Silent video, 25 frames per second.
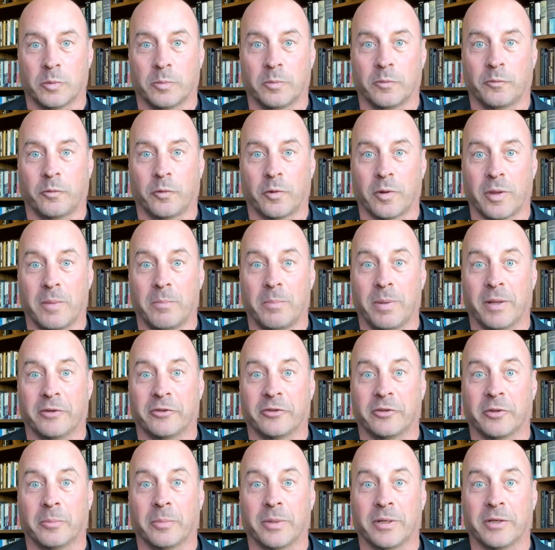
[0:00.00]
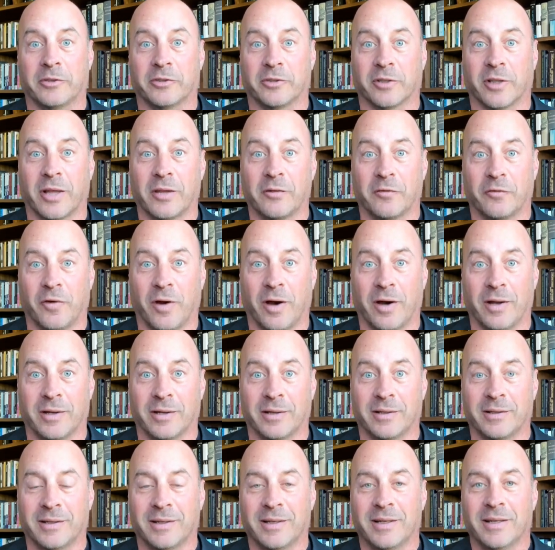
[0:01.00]
before they bet somebody's life on
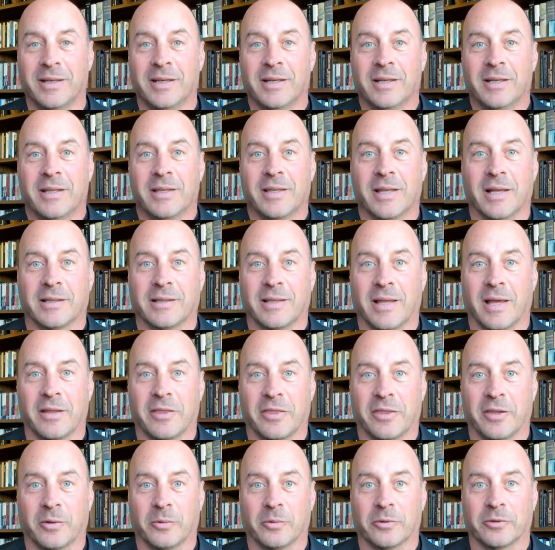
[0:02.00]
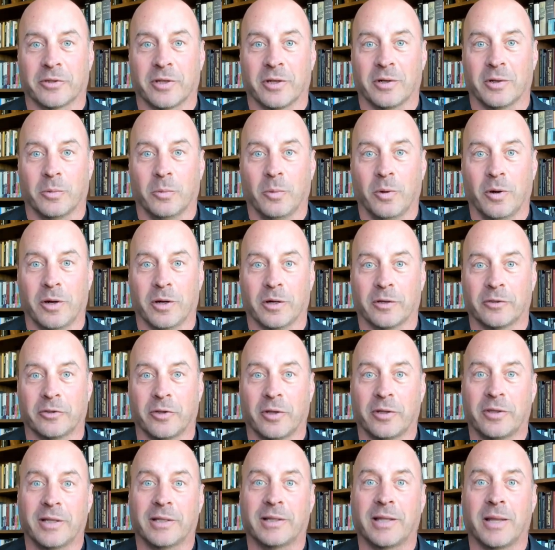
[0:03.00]
it that that thing was going to work. So
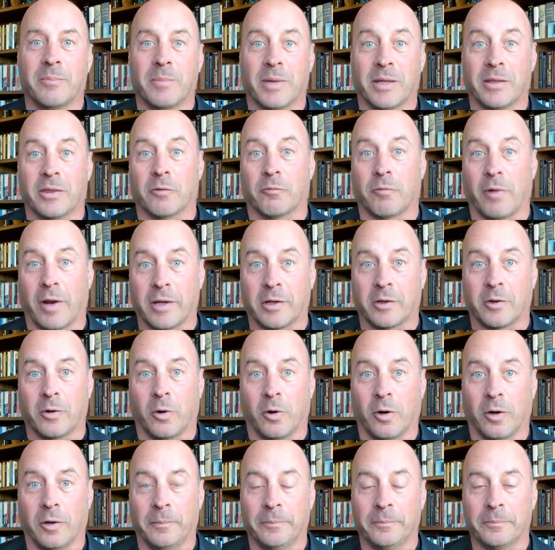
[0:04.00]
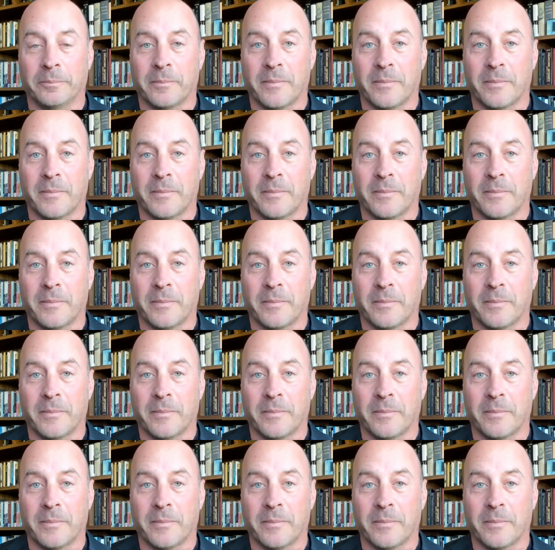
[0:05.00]
I think they made the right call.